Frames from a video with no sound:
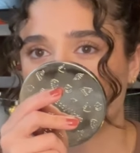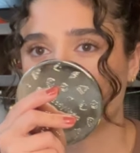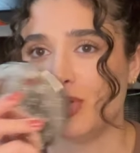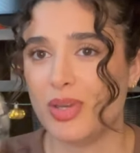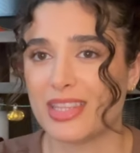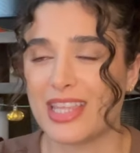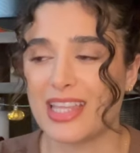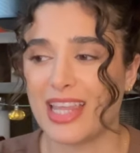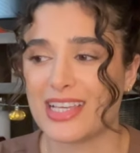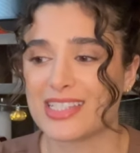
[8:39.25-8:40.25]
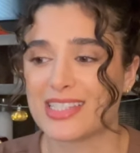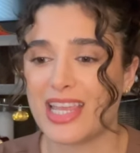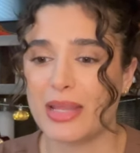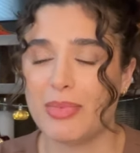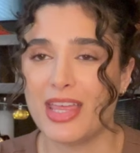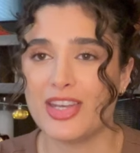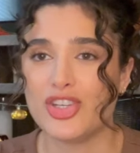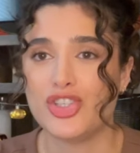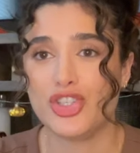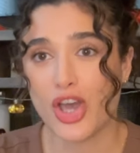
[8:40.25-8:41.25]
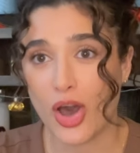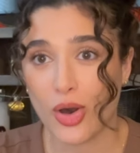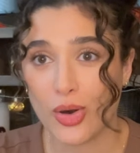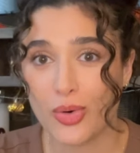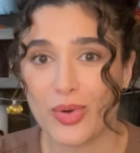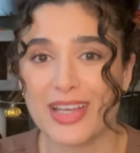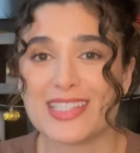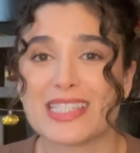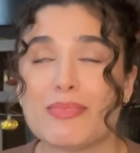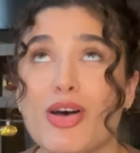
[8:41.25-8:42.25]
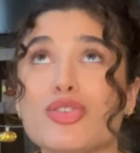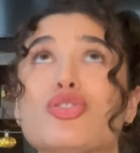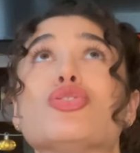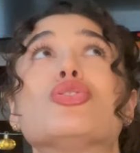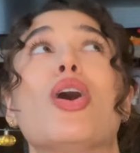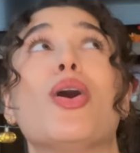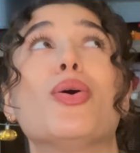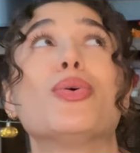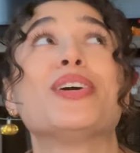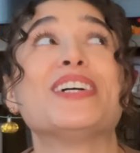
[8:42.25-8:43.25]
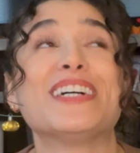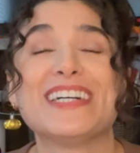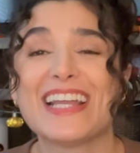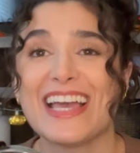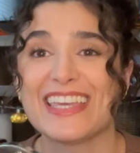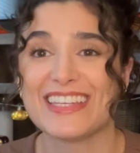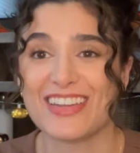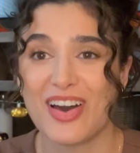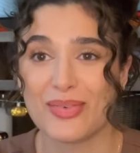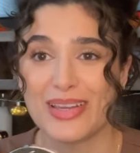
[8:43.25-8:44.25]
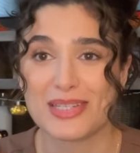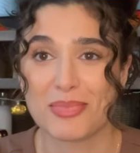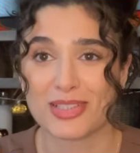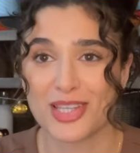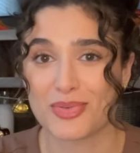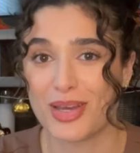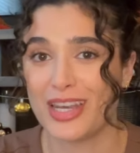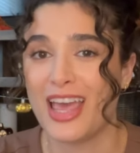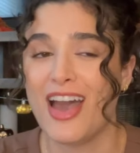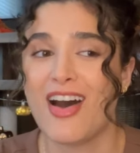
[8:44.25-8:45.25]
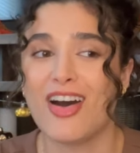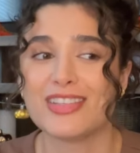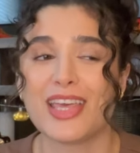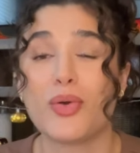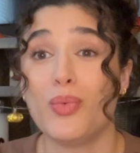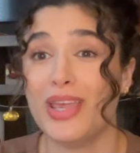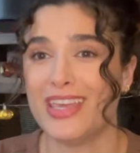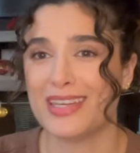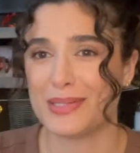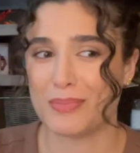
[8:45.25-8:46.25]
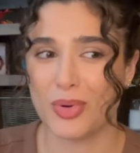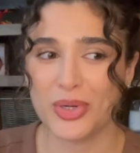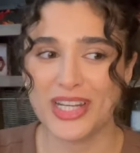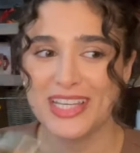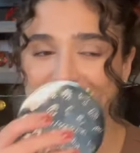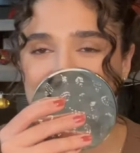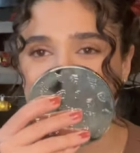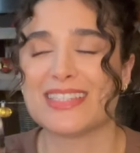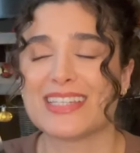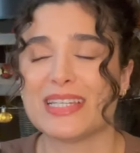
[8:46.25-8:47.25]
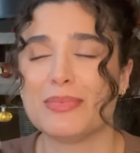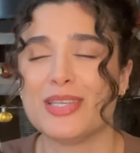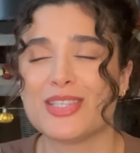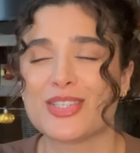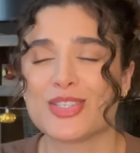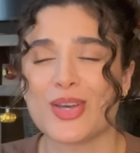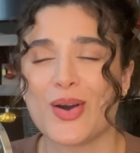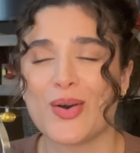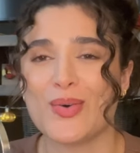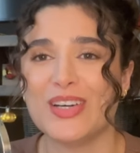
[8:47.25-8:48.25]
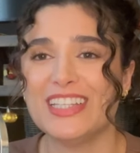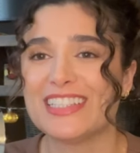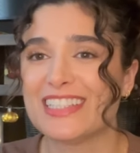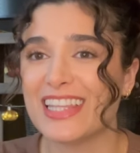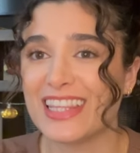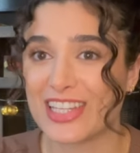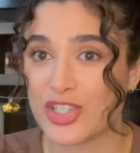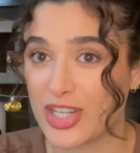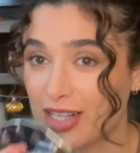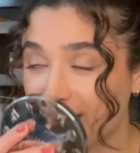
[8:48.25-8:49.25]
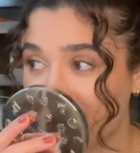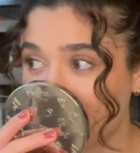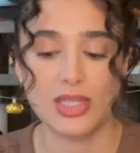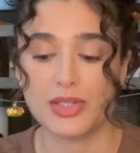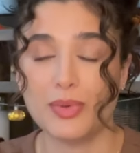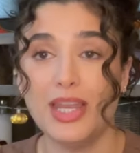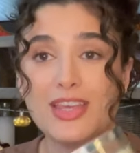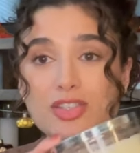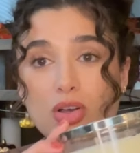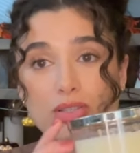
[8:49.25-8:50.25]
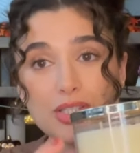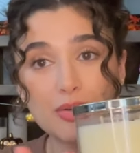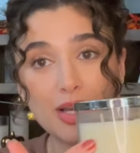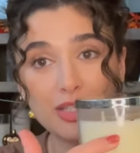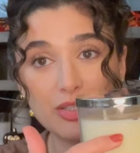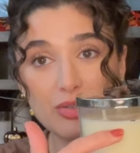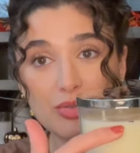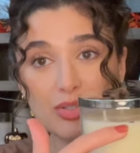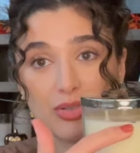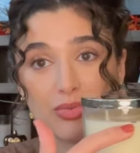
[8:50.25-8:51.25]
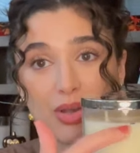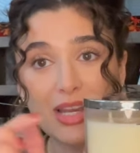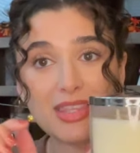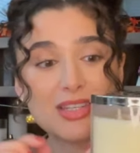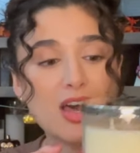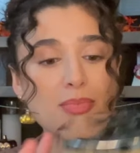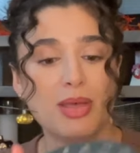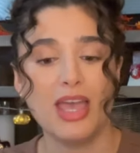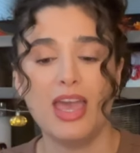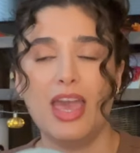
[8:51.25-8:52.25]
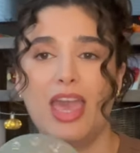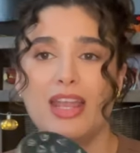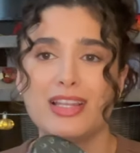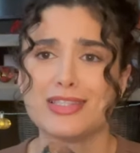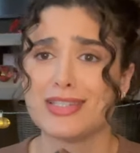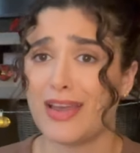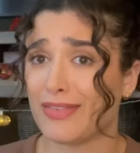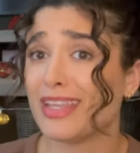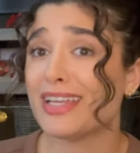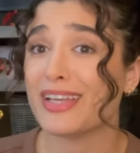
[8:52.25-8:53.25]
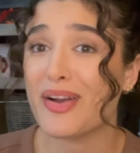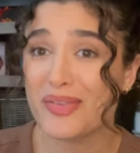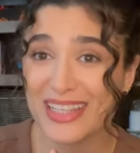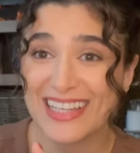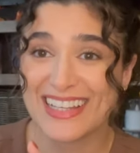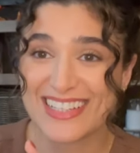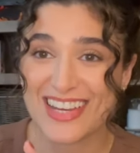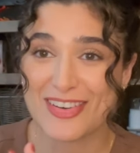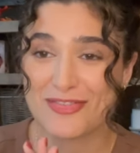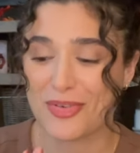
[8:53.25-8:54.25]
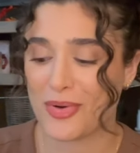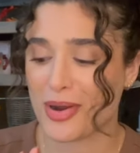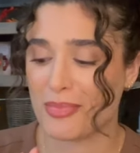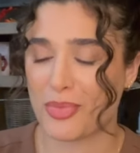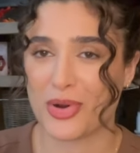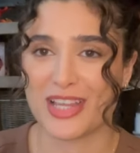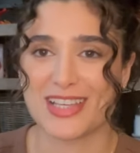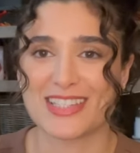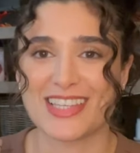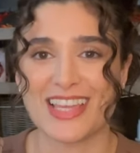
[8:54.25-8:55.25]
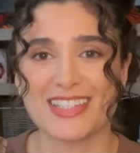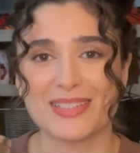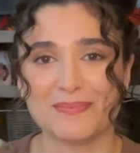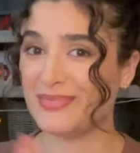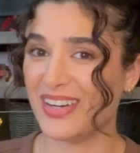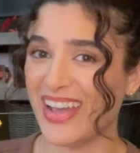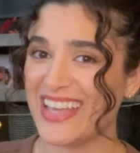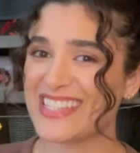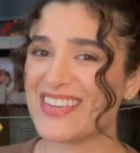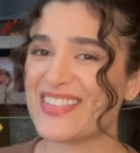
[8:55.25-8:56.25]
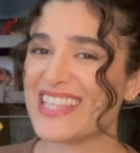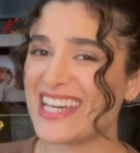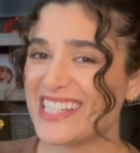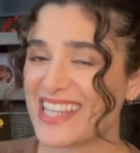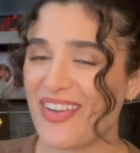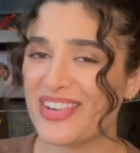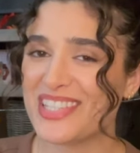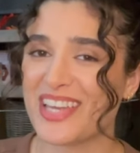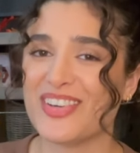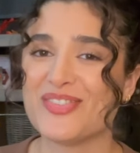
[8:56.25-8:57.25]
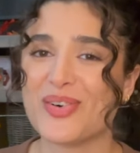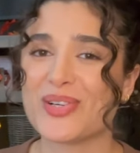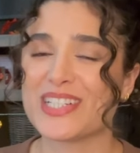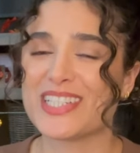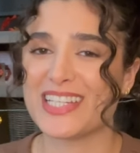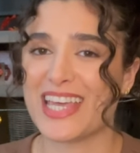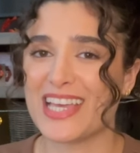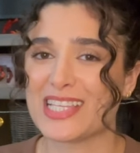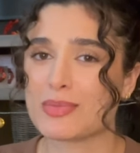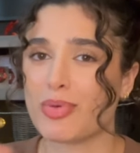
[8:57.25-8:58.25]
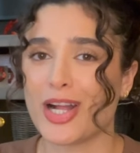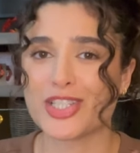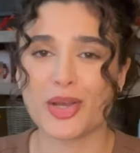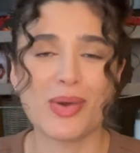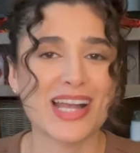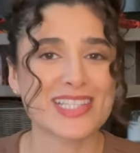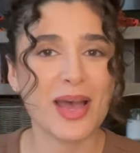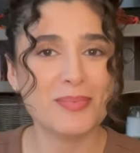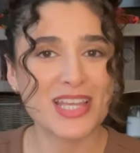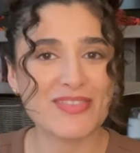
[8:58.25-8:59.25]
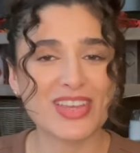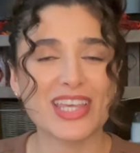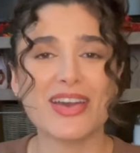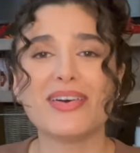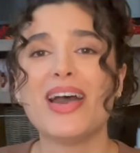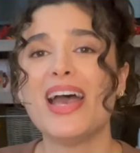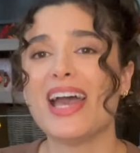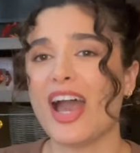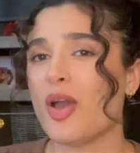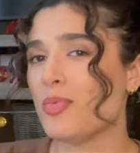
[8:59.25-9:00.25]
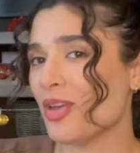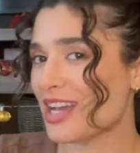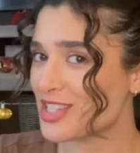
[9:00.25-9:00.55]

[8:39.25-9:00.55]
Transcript: You get that like cinnamon dough. It smells so good. I cannot wait to burn this one on like weekend mornings. It's gonna be so delicious. This one is also unused right at the top and it's definitely gonna go in the kitchen for a morning scent. Okay, so that is everything for today's Project Wax update video. I hope you guys